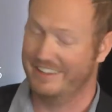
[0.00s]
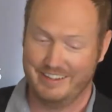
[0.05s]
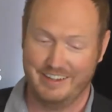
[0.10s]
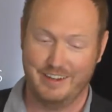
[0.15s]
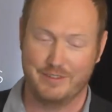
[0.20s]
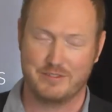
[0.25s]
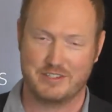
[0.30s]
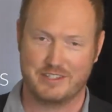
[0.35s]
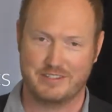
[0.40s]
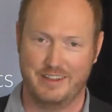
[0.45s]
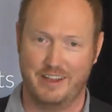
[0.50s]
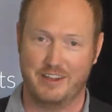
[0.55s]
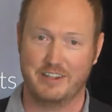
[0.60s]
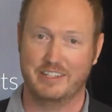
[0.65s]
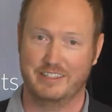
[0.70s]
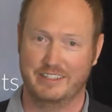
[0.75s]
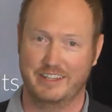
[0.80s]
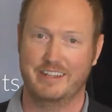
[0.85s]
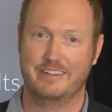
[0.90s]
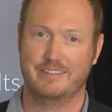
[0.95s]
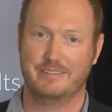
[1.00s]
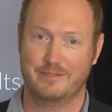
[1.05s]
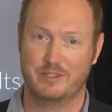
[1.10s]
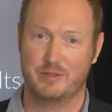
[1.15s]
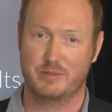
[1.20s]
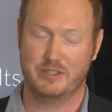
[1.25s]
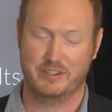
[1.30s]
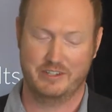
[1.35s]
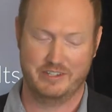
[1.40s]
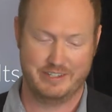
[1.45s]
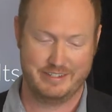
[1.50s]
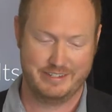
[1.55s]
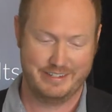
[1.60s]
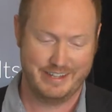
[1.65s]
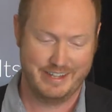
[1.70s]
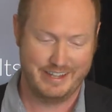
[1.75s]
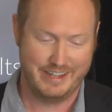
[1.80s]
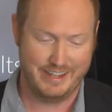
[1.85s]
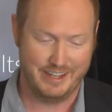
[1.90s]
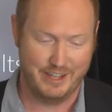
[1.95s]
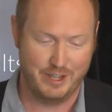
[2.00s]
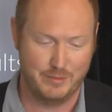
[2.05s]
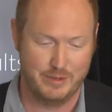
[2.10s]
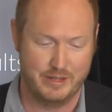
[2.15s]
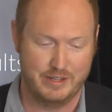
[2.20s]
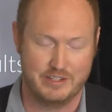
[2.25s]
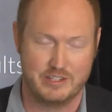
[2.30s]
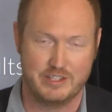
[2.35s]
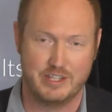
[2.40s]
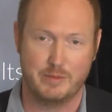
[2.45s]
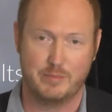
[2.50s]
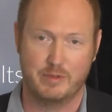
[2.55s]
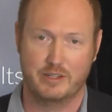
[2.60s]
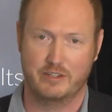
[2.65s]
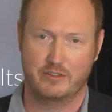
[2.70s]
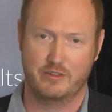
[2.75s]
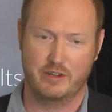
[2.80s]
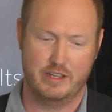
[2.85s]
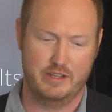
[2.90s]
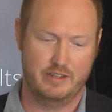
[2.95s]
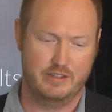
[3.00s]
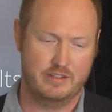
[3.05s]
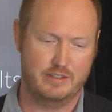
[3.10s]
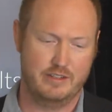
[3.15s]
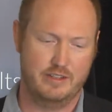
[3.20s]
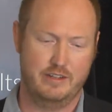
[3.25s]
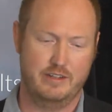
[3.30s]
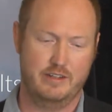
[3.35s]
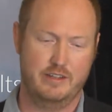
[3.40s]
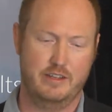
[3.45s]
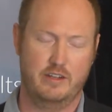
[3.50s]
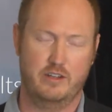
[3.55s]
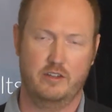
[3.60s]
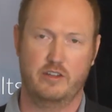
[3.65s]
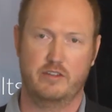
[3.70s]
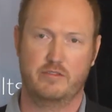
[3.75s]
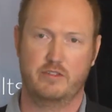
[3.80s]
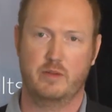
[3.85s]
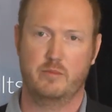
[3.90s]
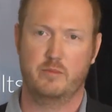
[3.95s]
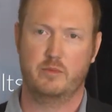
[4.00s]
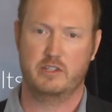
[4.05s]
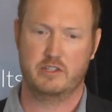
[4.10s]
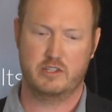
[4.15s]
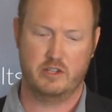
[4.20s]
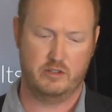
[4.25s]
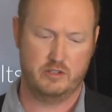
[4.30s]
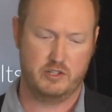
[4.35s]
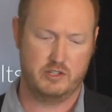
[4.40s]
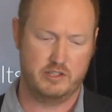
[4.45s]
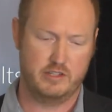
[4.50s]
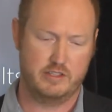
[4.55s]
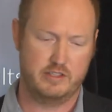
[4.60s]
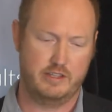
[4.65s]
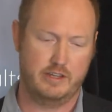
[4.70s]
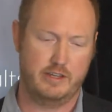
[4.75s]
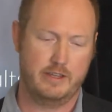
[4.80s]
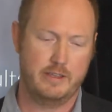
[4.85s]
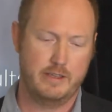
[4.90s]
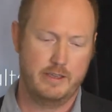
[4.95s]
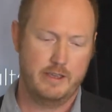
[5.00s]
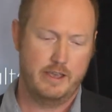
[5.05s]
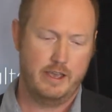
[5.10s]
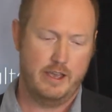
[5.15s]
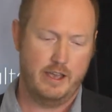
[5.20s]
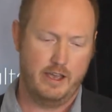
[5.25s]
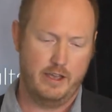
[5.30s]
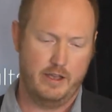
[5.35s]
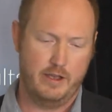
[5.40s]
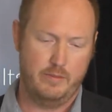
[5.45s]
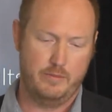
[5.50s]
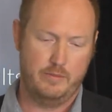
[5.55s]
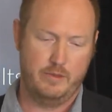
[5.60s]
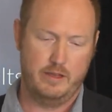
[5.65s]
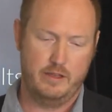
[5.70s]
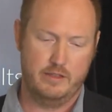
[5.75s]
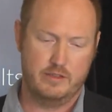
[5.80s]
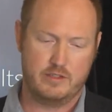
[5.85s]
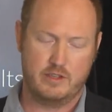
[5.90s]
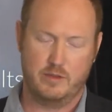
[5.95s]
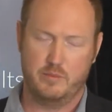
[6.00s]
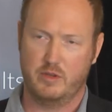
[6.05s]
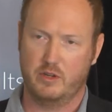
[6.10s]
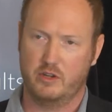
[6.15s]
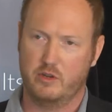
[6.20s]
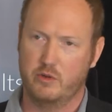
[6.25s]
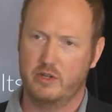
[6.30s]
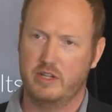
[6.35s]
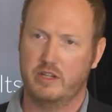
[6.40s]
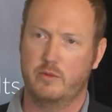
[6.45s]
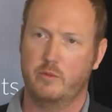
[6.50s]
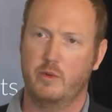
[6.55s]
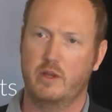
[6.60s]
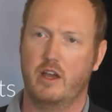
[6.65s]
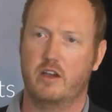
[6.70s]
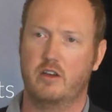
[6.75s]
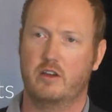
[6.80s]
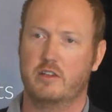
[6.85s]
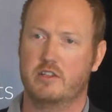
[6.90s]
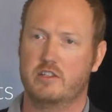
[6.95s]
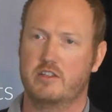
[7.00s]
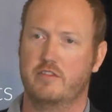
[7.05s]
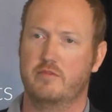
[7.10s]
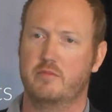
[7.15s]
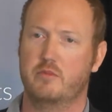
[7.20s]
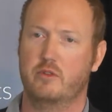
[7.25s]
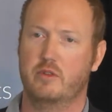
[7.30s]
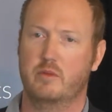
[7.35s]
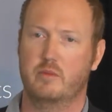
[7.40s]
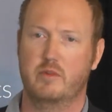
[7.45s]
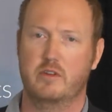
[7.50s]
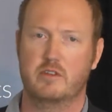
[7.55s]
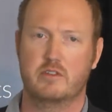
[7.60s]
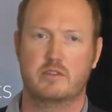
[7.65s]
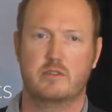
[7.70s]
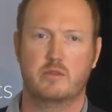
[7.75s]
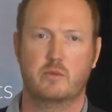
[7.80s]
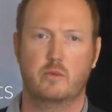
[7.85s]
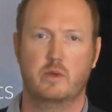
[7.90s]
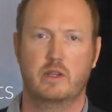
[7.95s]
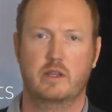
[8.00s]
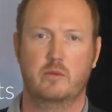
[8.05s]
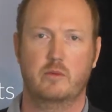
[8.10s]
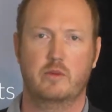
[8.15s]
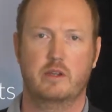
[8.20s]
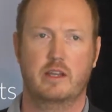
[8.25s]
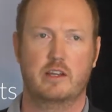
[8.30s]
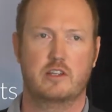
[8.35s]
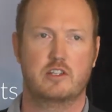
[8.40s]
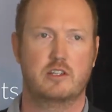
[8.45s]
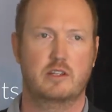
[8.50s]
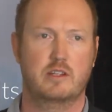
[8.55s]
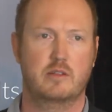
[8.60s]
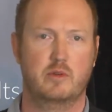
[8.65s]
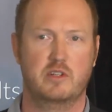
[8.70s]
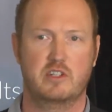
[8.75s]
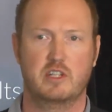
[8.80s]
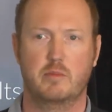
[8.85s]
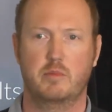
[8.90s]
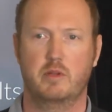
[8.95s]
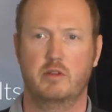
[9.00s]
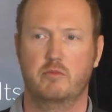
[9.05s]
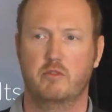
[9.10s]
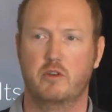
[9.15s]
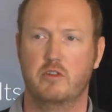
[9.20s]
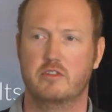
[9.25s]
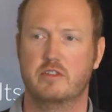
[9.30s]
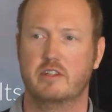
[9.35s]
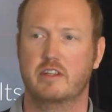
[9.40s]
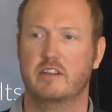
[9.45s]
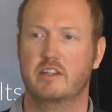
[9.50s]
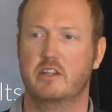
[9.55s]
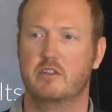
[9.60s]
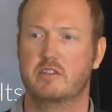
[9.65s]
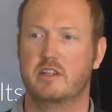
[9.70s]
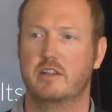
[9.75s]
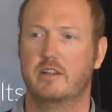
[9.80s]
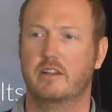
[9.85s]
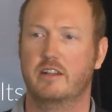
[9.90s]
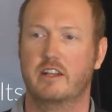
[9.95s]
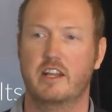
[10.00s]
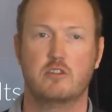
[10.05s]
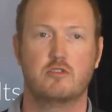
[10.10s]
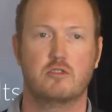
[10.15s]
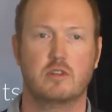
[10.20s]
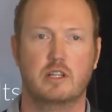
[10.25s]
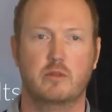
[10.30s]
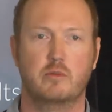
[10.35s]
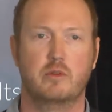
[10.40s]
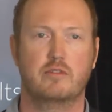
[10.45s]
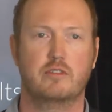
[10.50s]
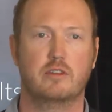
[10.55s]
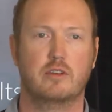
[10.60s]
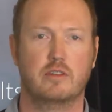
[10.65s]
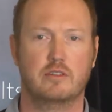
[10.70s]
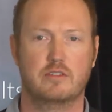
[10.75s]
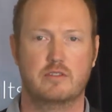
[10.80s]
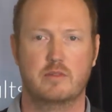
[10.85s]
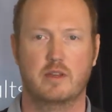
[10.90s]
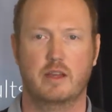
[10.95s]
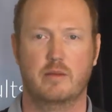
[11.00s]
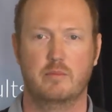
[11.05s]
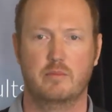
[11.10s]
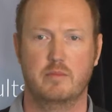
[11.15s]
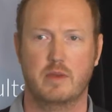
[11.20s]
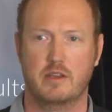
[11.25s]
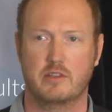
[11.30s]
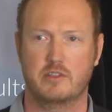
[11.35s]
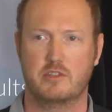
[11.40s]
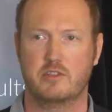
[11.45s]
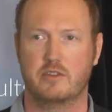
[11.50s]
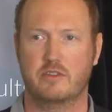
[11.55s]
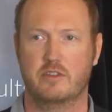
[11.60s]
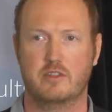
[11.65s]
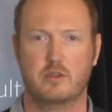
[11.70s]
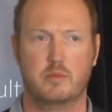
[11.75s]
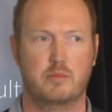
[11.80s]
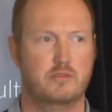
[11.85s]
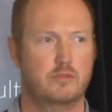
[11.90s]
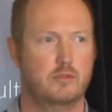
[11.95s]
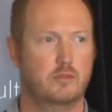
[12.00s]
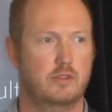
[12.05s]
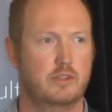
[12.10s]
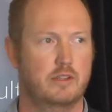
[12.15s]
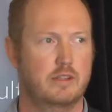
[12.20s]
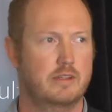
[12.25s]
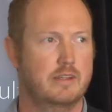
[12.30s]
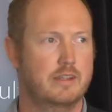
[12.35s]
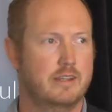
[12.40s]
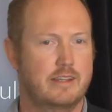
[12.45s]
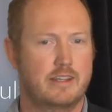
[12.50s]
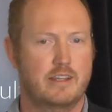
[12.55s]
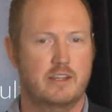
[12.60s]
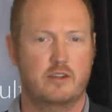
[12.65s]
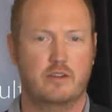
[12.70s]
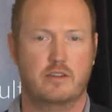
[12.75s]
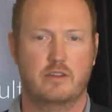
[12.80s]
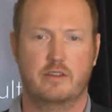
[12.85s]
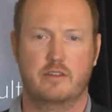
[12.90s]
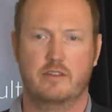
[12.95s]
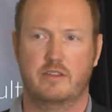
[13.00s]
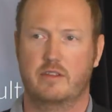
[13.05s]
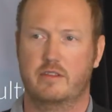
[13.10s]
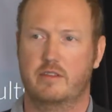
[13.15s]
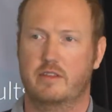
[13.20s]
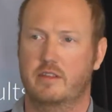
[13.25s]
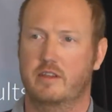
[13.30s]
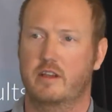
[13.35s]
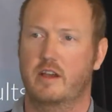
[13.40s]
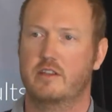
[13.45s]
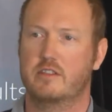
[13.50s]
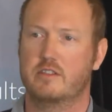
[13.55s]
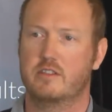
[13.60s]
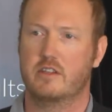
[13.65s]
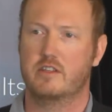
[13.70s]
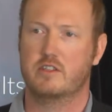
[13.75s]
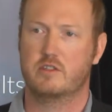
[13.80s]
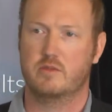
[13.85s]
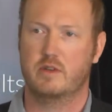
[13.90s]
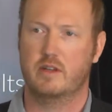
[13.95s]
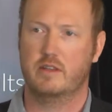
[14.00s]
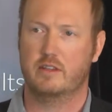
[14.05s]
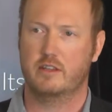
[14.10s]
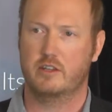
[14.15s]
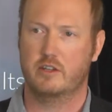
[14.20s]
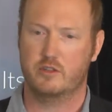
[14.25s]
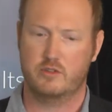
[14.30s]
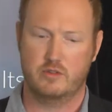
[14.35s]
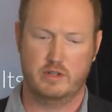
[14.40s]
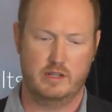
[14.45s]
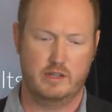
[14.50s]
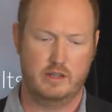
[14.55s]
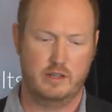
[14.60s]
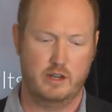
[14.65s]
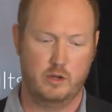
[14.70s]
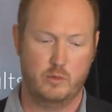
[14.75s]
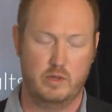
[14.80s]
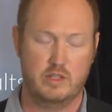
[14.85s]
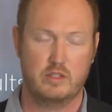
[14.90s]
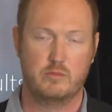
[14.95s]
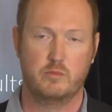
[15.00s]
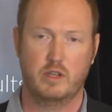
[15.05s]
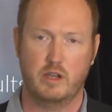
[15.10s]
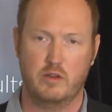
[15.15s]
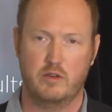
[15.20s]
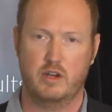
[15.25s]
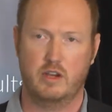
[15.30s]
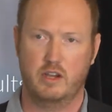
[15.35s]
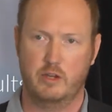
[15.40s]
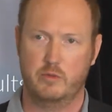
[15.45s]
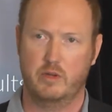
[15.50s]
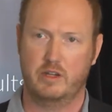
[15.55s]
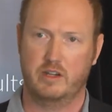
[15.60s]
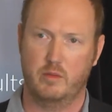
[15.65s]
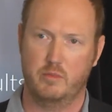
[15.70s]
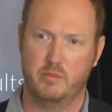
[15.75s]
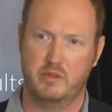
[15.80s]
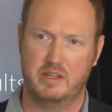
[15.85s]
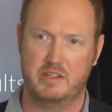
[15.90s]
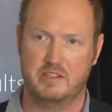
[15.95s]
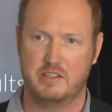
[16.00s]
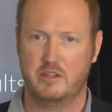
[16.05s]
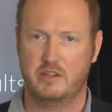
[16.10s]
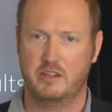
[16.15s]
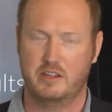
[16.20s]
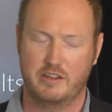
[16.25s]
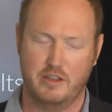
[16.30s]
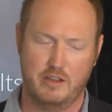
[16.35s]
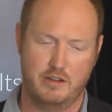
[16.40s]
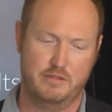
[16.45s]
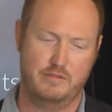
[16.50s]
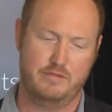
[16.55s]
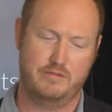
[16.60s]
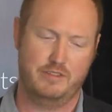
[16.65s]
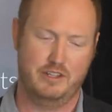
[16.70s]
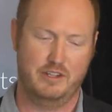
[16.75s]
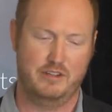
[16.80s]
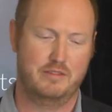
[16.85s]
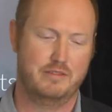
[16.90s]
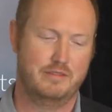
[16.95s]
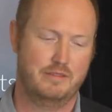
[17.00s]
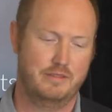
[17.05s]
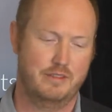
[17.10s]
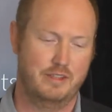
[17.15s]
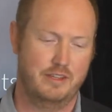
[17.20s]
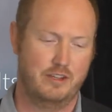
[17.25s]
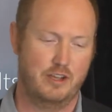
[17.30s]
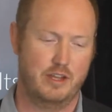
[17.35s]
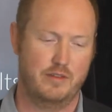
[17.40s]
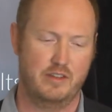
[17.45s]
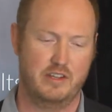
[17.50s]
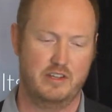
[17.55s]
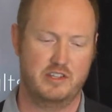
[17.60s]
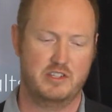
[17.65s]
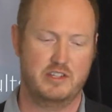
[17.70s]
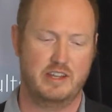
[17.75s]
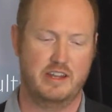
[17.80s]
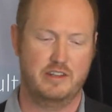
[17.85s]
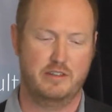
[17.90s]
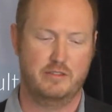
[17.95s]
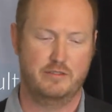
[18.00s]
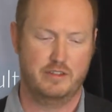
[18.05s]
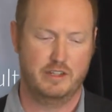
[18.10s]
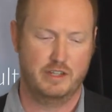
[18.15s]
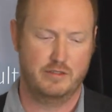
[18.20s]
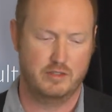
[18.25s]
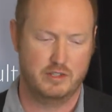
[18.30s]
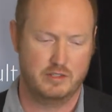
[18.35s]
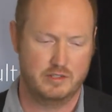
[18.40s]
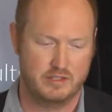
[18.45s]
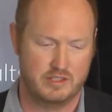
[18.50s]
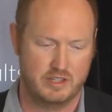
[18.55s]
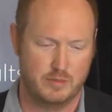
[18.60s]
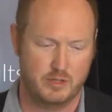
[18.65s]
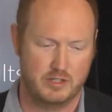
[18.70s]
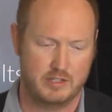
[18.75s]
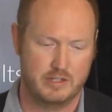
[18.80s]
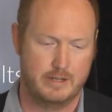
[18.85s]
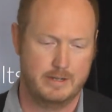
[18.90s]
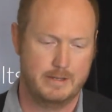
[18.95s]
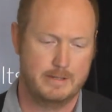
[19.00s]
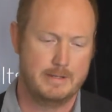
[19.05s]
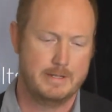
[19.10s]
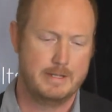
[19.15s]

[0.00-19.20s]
loves hugging that, to be honest, and it's deeply ingrained in a lot of companies' cultures, I think. But Kordia, we hug our stuff more than most. We're deeply rooted in New Zealand. Literally, we've got masts on the top of all the high sites around the country. We are a hardware company, so you can kind of understand it and forgive it to some extent.